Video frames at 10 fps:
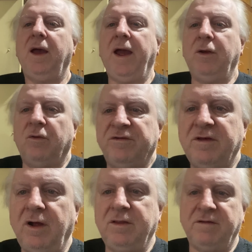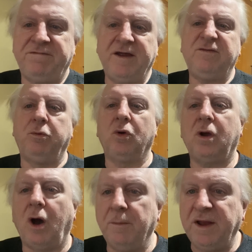and also the Facebook
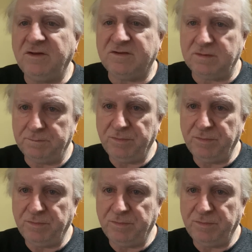comments